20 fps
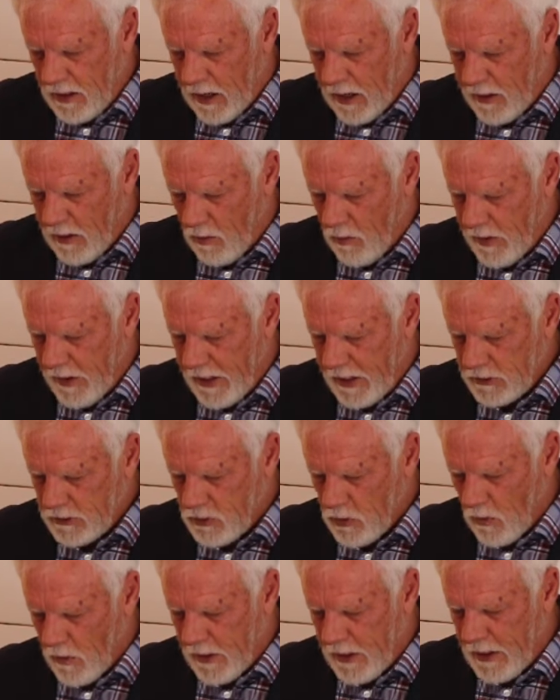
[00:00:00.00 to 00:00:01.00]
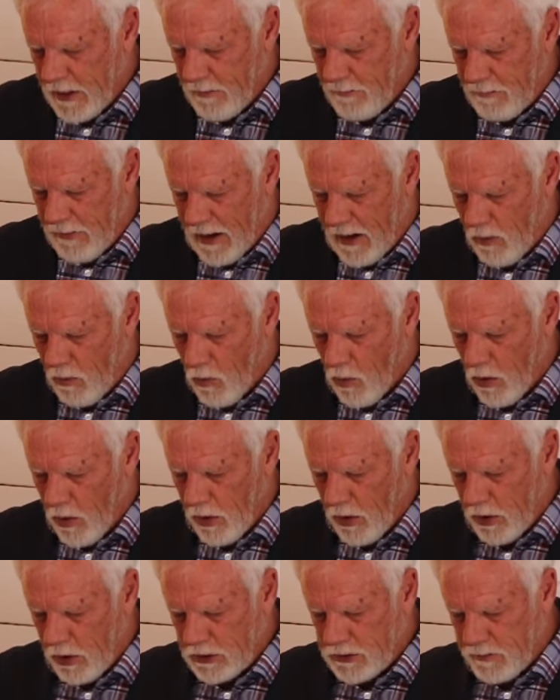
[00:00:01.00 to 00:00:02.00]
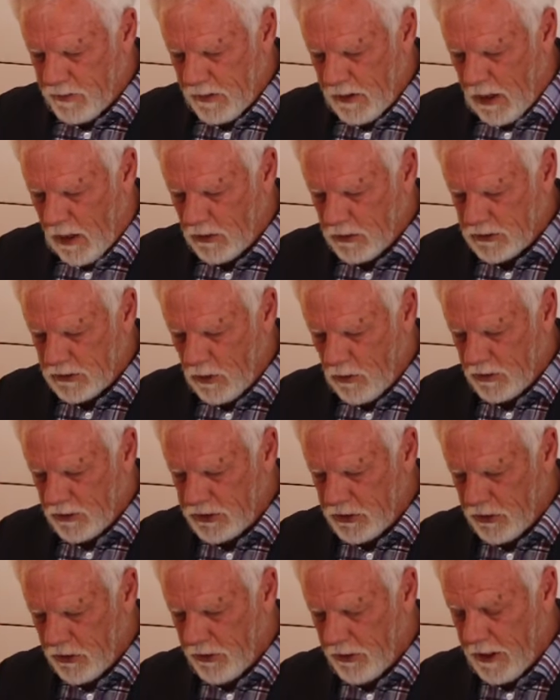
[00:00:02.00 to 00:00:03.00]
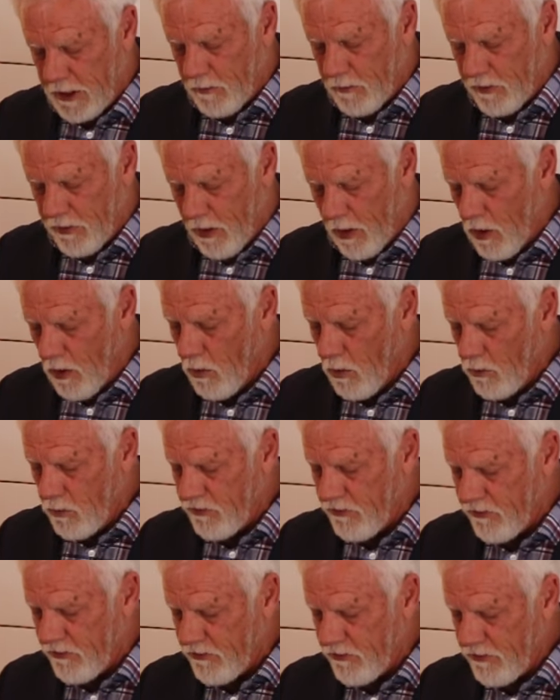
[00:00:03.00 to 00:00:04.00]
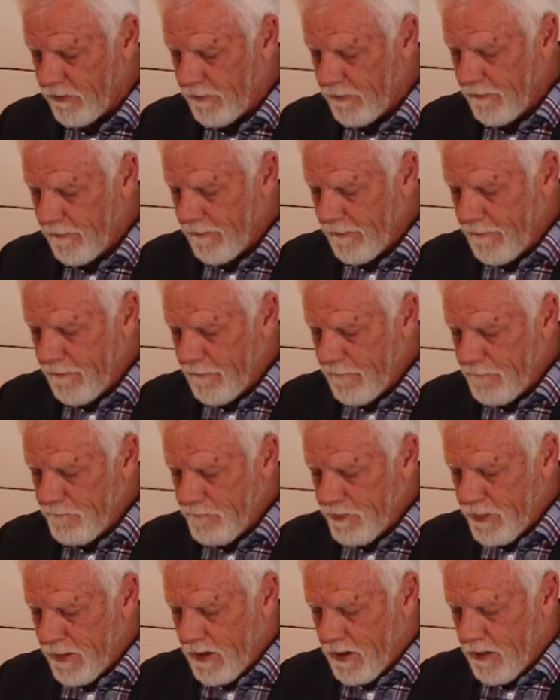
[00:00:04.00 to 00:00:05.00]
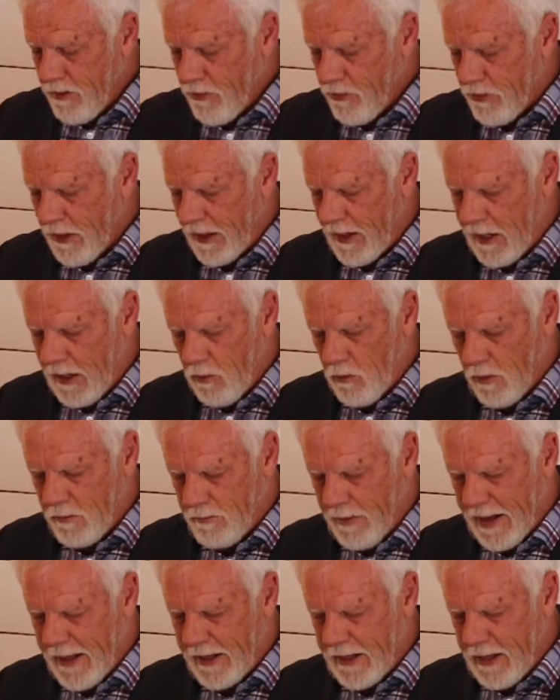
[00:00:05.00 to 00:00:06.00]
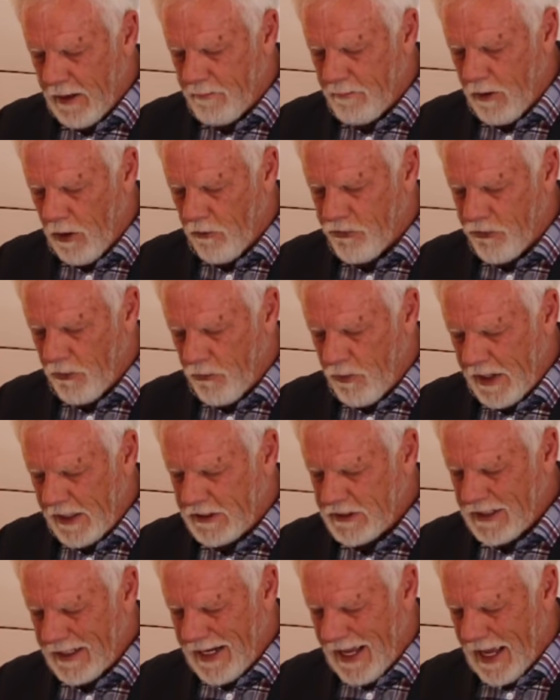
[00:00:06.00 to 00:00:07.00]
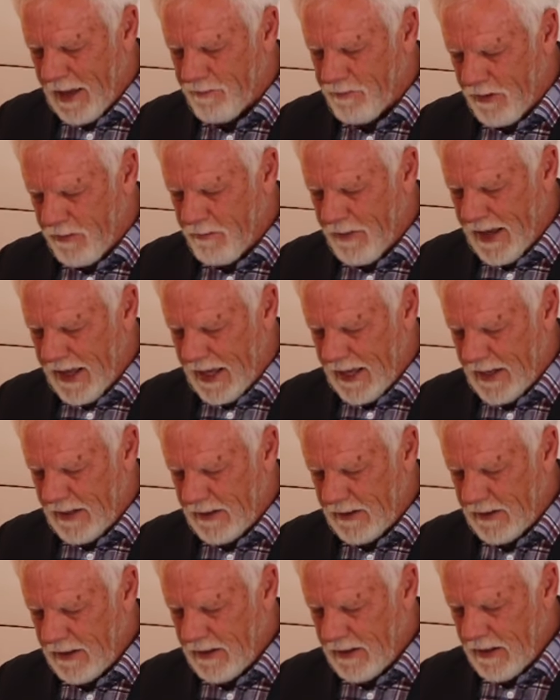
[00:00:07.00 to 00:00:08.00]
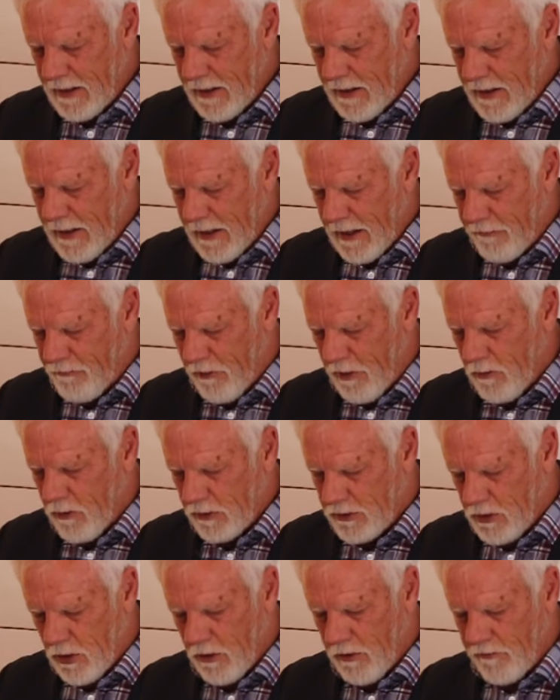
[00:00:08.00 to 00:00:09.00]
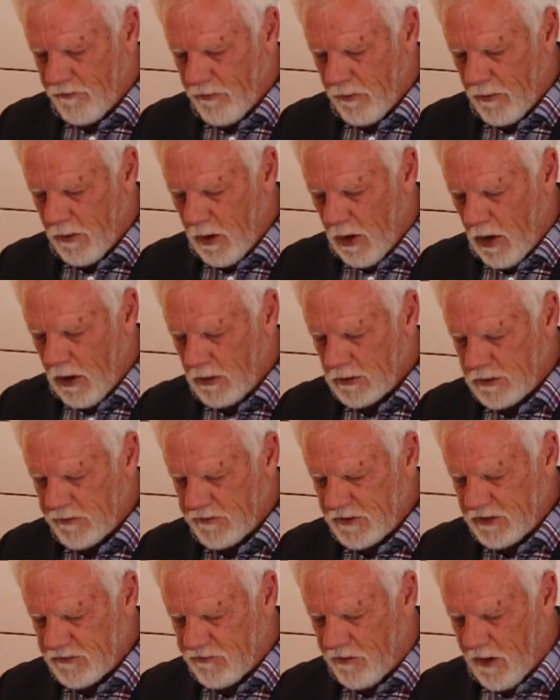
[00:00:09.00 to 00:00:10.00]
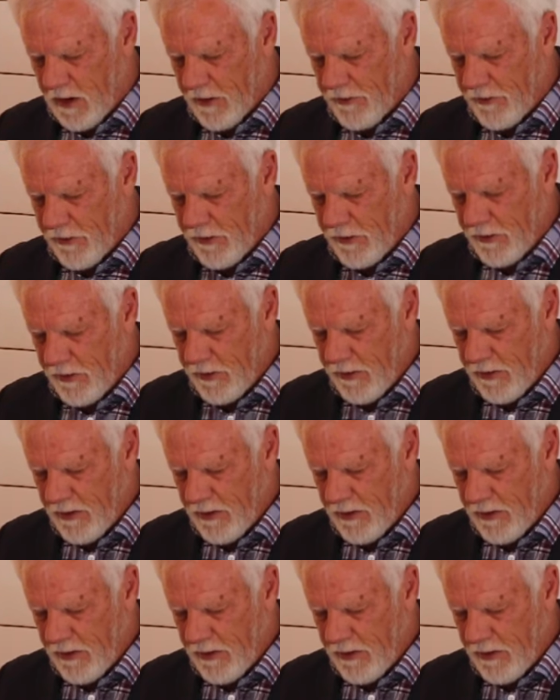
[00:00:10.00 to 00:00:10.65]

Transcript: not only exhort him by words, but also assured him with oaths that he would make him both a rich and happy man if he would turn from the laws of his father,